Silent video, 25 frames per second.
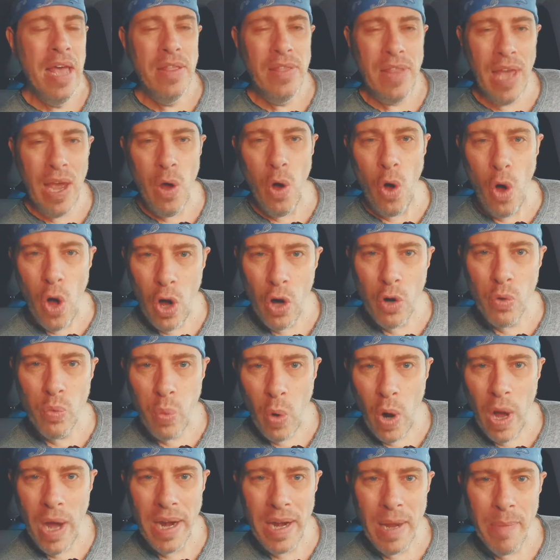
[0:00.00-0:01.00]
They all
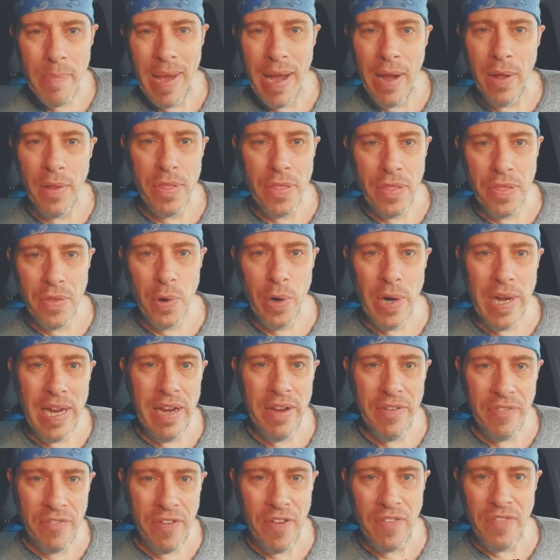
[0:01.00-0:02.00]
run about 30
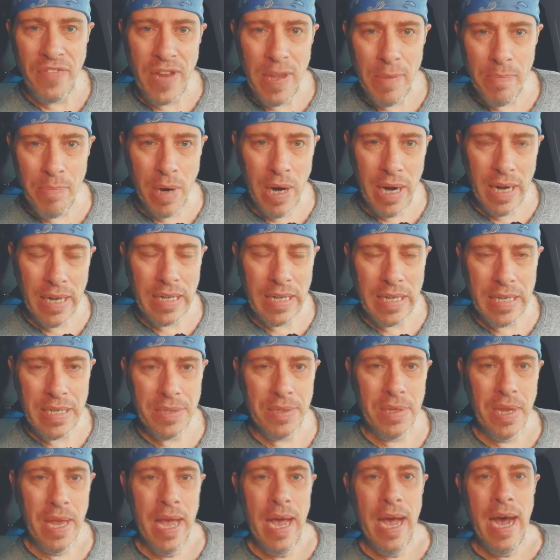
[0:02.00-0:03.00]
to 50 bucks.